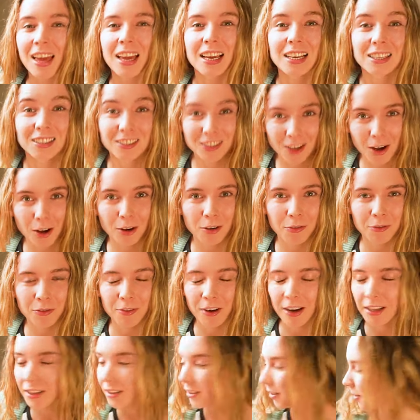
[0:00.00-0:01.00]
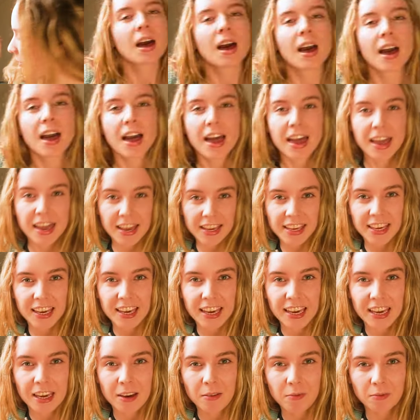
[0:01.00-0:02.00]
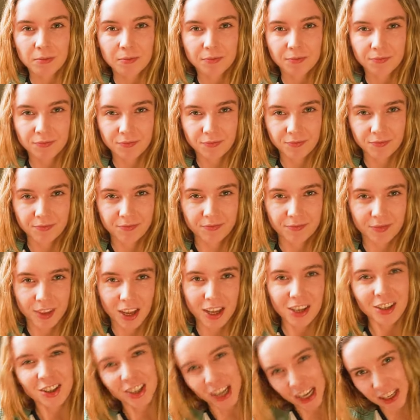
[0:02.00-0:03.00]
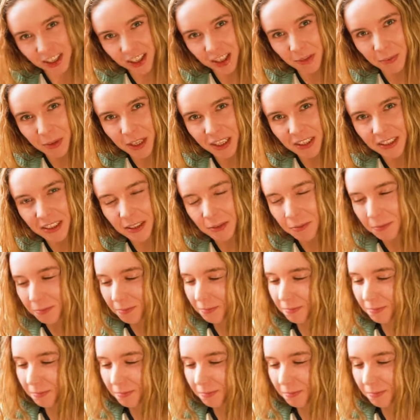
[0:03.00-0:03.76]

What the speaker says: is called Friend, aka ChatGPT.